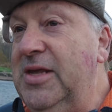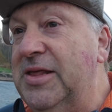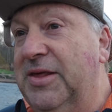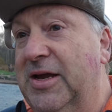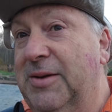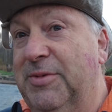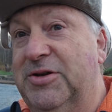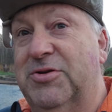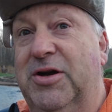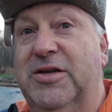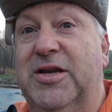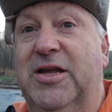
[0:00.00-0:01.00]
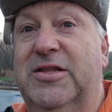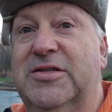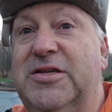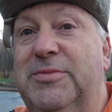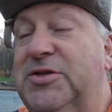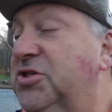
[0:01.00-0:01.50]
think I may try to take
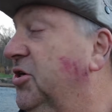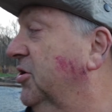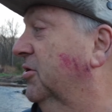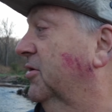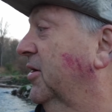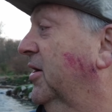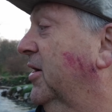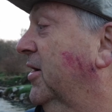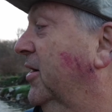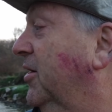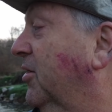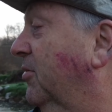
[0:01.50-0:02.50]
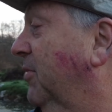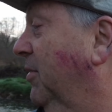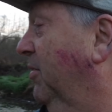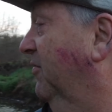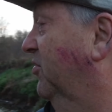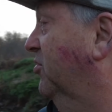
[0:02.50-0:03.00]
this image here, you know,
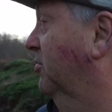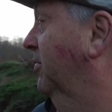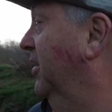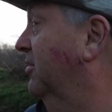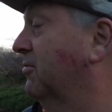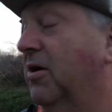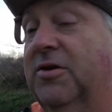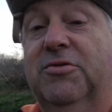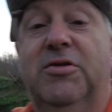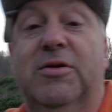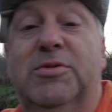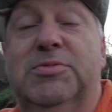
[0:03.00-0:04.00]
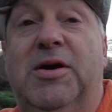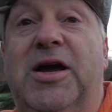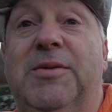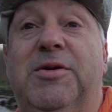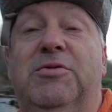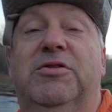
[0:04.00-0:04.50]
maybe even turn back around and do the image
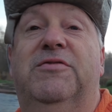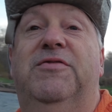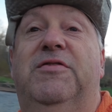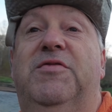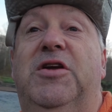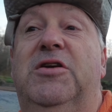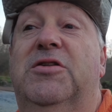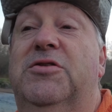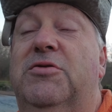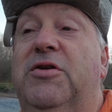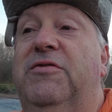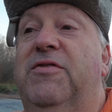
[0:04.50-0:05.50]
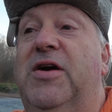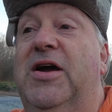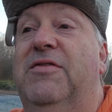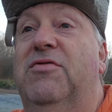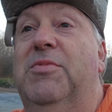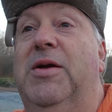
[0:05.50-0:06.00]
behind me with the 15 to
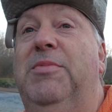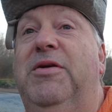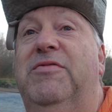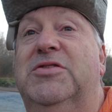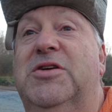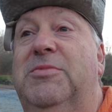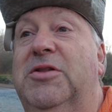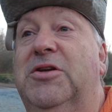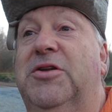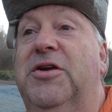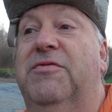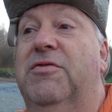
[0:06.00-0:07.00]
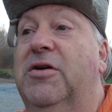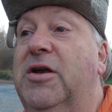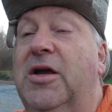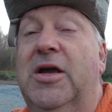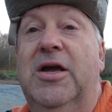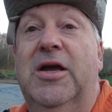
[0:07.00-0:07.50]
35, or maybe even something a little different,
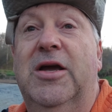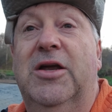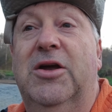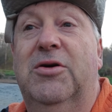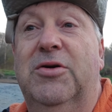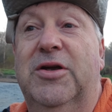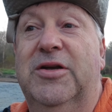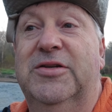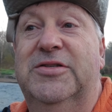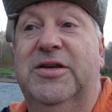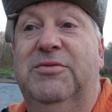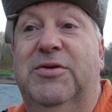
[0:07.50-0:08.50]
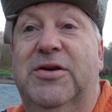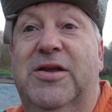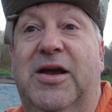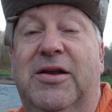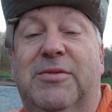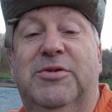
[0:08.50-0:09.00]
you know, and see what
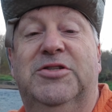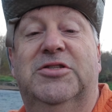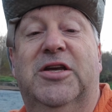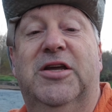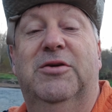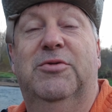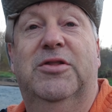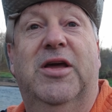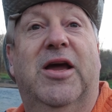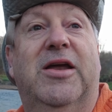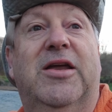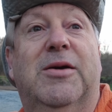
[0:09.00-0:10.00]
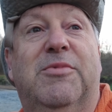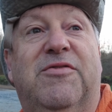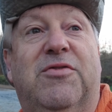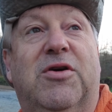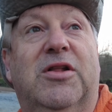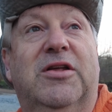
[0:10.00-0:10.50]
kind of images I get with that yet
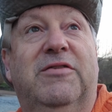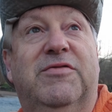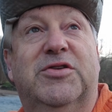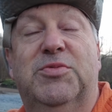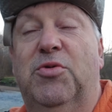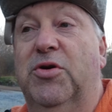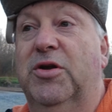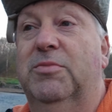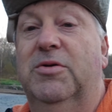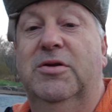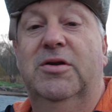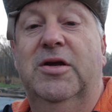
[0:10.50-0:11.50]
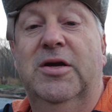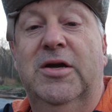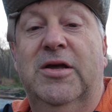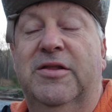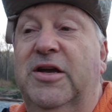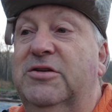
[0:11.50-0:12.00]
before I leave this morning. But
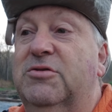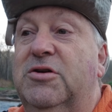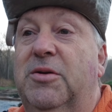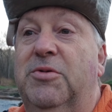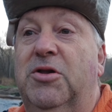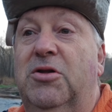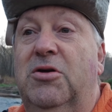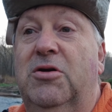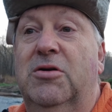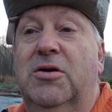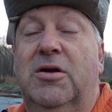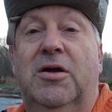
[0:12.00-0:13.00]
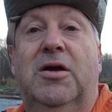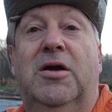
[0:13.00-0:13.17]
thanks for coming along.